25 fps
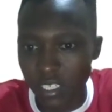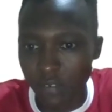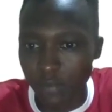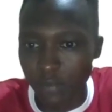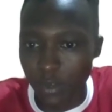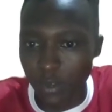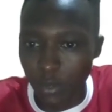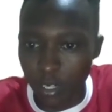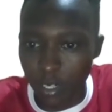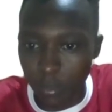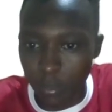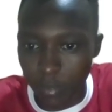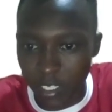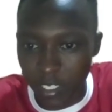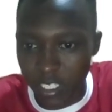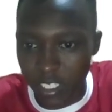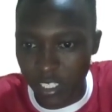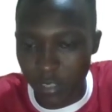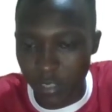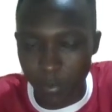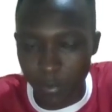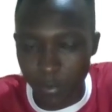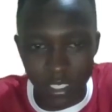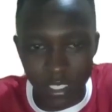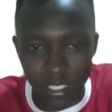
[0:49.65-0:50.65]
Everyone
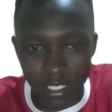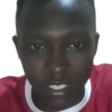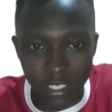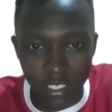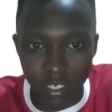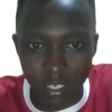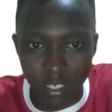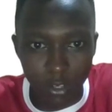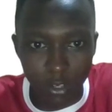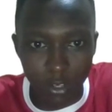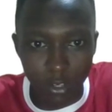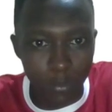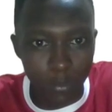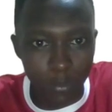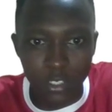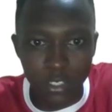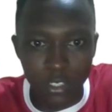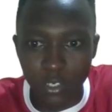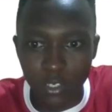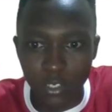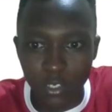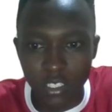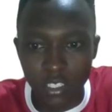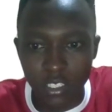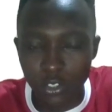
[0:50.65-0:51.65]
participate. All my
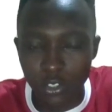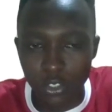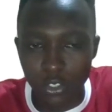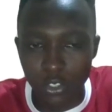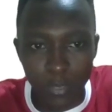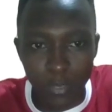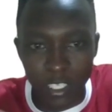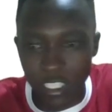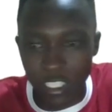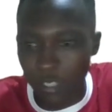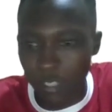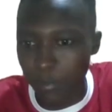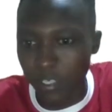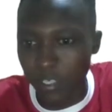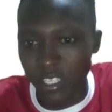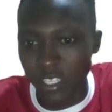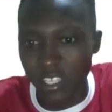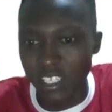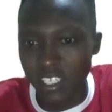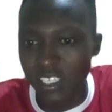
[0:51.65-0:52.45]
students, you should participate.